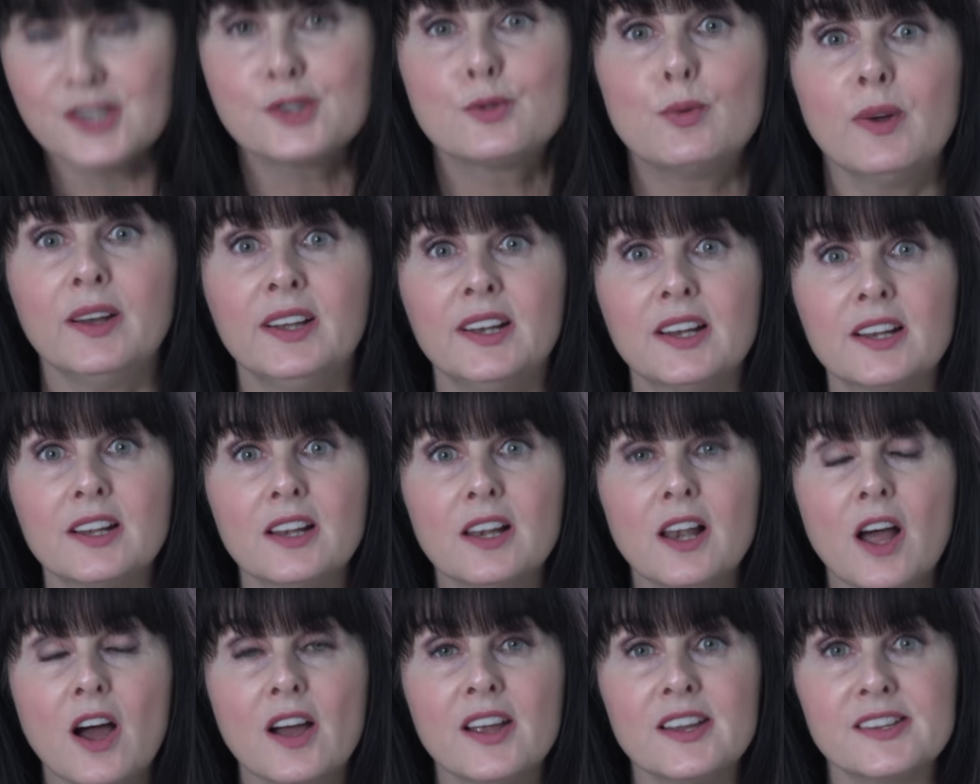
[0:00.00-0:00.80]
Sweet
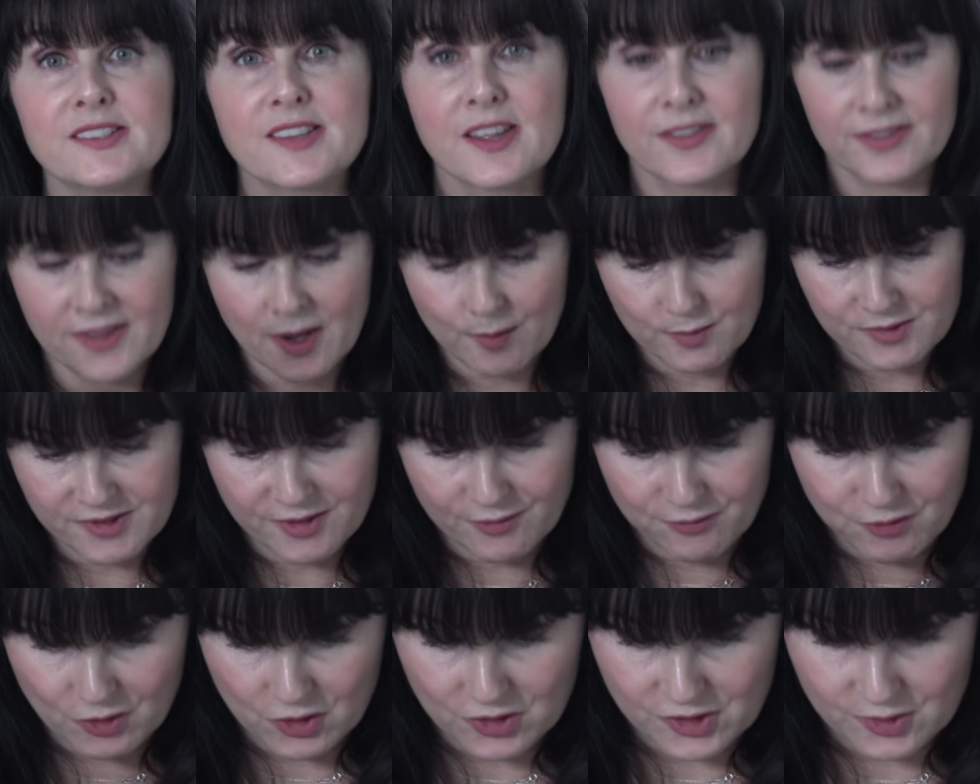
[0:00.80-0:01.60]
Little Lies. That
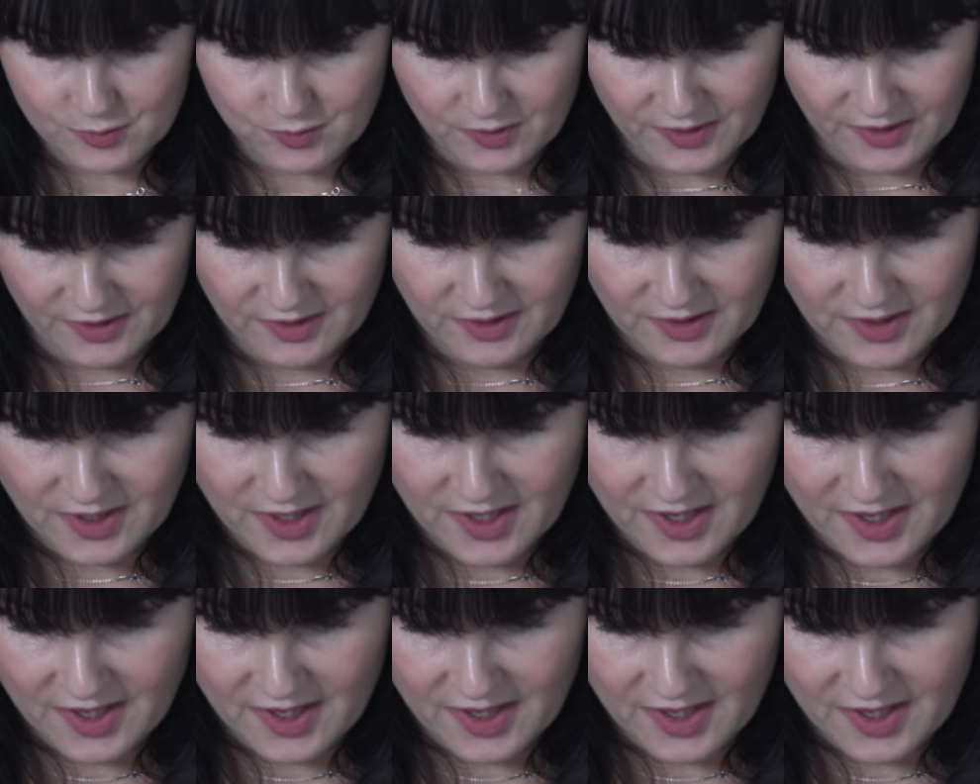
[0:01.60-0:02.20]
was the first one.